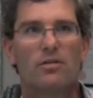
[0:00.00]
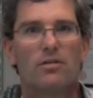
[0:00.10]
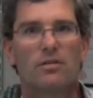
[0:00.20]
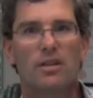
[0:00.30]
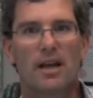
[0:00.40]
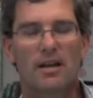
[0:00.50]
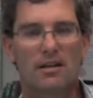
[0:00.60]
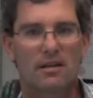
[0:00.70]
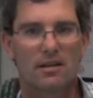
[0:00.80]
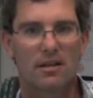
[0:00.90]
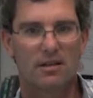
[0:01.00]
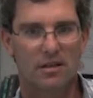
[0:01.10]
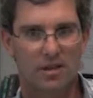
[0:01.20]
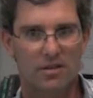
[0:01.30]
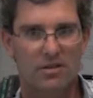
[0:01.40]
to take
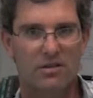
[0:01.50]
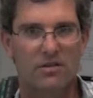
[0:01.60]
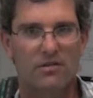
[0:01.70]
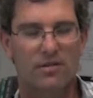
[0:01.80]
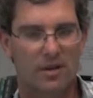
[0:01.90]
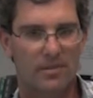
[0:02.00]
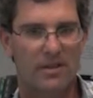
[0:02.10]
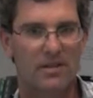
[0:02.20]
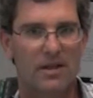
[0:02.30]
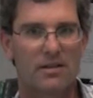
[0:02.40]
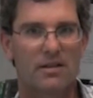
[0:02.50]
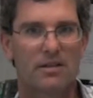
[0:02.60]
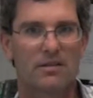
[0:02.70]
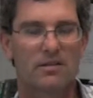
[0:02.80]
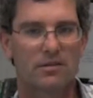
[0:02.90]
industrial farming
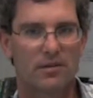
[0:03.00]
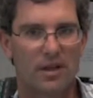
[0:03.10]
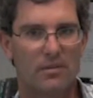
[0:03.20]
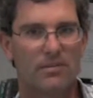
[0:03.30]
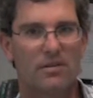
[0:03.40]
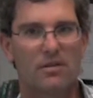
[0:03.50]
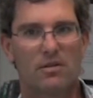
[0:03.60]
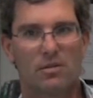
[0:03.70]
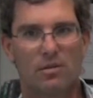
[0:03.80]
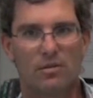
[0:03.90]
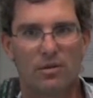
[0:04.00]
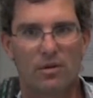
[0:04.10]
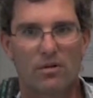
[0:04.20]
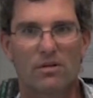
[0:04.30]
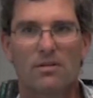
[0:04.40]
techniques developed in the global
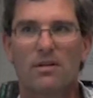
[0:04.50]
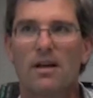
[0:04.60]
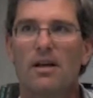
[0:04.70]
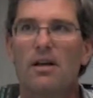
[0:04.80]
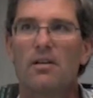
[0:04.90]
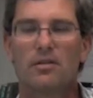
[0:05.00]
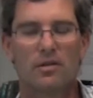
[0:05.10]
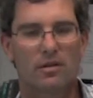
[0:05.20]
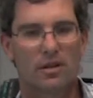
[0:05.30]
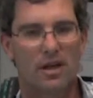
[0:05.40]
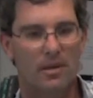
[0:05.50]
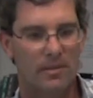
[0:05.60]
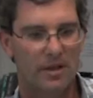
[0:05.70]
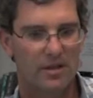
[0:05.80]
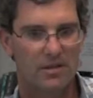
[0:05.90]
north, so the
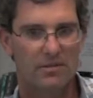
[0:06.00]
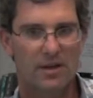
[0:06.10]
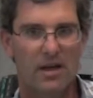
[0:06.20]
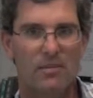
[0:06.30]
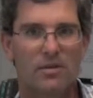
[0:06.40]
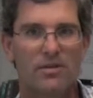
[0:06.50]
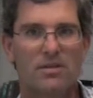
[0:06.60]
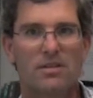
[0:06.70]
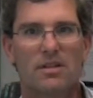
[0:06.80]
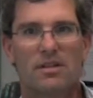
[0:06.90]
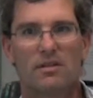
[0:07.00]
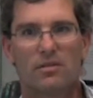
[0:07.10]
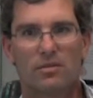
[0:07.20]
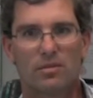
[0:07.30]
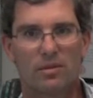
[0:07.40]
combination of hybrid
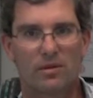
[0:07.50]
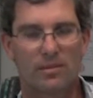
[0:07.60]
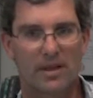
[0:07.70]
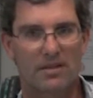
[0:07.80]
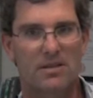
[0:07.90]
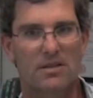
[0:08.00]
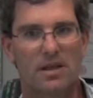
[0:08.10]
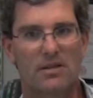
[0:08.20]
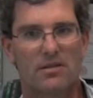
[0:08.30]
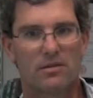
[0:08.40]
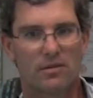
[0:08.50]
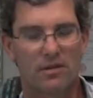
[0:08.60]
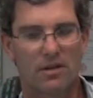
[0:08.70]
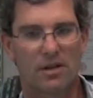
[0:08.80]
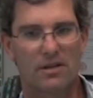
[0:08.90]
seeds with pesticides and
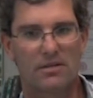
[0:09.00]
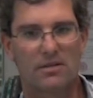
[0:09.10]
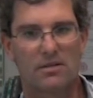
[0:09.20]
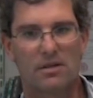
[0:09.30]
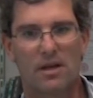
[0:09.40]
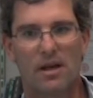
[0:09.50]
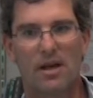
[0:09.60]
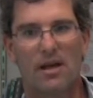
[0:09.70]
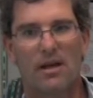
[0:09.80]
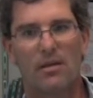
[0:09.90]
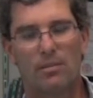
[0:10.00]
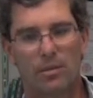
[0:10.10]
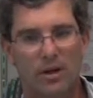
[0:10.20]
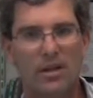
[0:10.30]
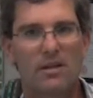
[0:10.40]
fertilizers,
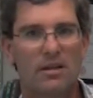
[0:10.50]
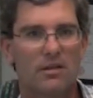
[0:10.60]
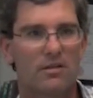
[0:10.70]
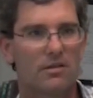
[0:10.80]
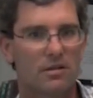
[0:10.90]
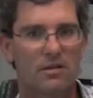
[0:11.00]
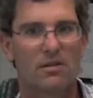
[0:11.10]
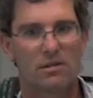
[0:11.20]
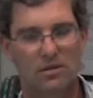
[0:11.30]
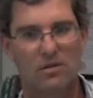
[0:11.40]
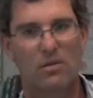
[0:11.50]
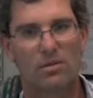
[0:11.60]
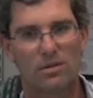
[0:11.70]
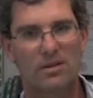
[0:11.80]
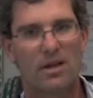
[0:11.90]
and bring these to the
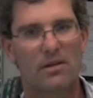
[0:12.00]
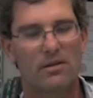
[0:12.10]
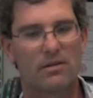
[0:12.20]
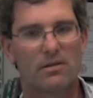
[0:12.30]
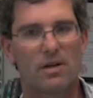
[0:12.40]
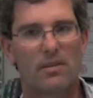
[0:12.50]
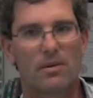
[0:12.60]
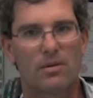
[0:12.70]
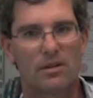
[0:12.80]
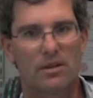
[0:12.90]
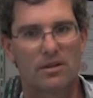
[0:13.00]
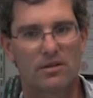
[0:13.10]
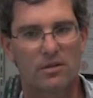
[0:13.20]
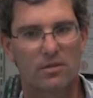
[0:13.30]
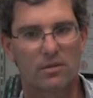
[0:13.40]
global south, the tropical
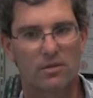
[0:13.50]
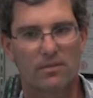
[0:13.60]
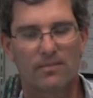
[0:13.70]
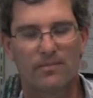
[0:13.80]
areas of the world.